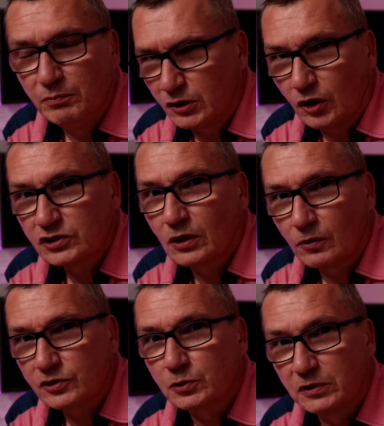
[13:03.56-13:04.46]
because it
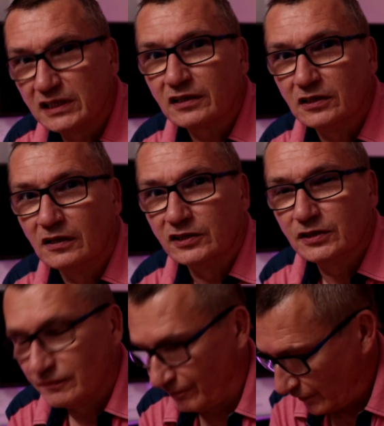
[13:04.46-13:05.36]
looks
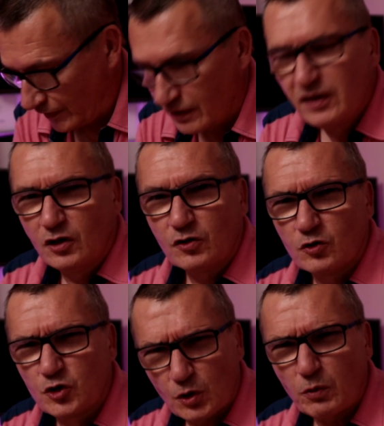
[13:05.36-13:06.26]
ridiculous.
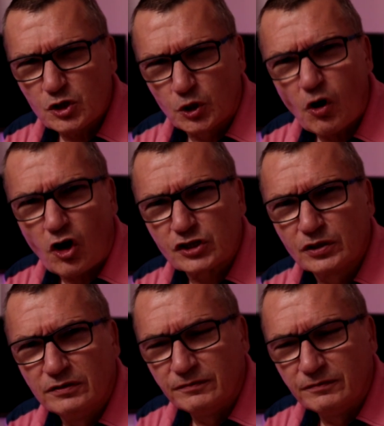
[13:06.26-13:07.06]
So is Crocs.